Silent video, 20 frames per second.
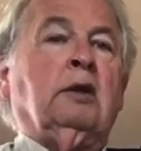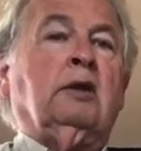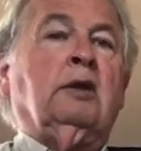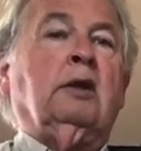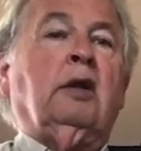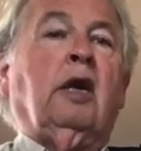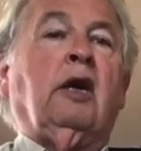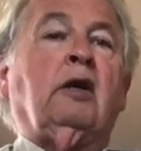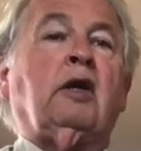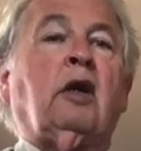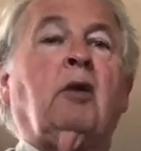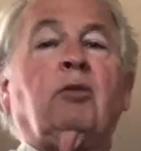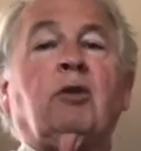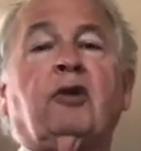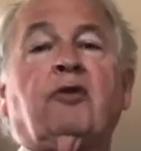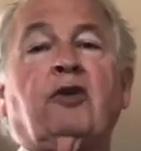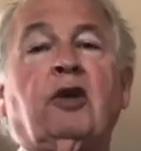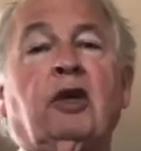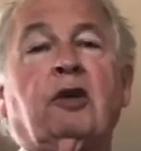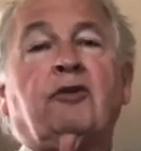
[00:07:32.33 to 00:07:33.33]
Now a couple
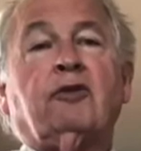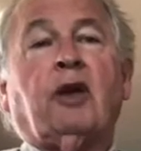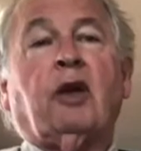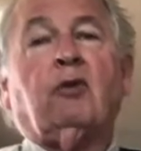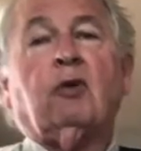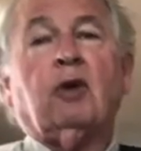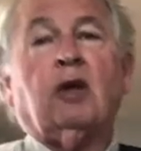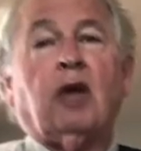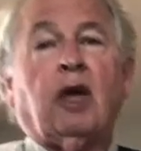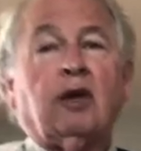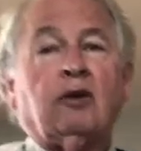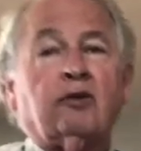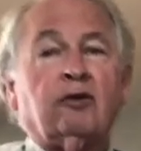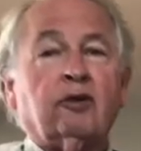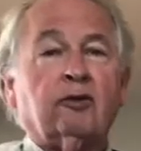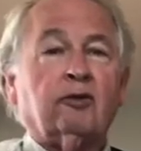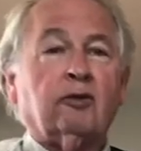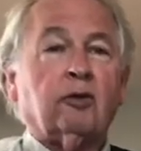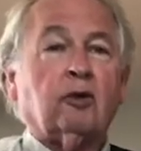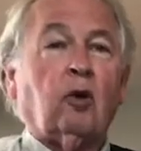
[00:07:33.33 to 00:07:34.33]
of things I realized
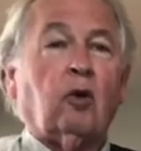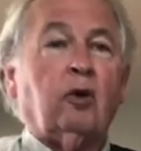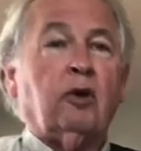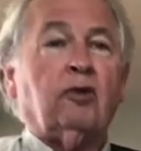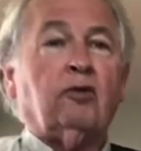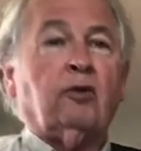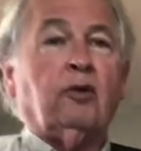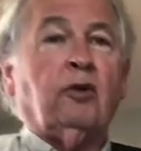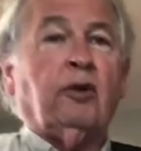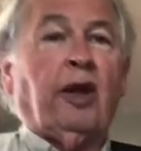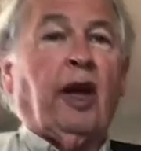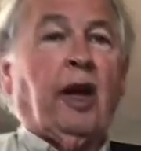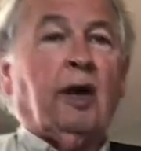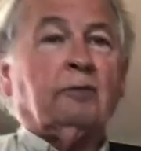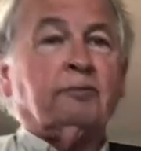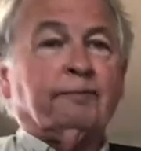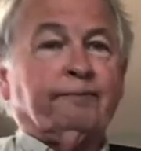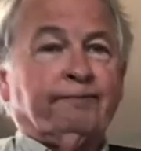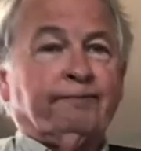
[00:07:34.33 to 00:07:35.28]
is going through that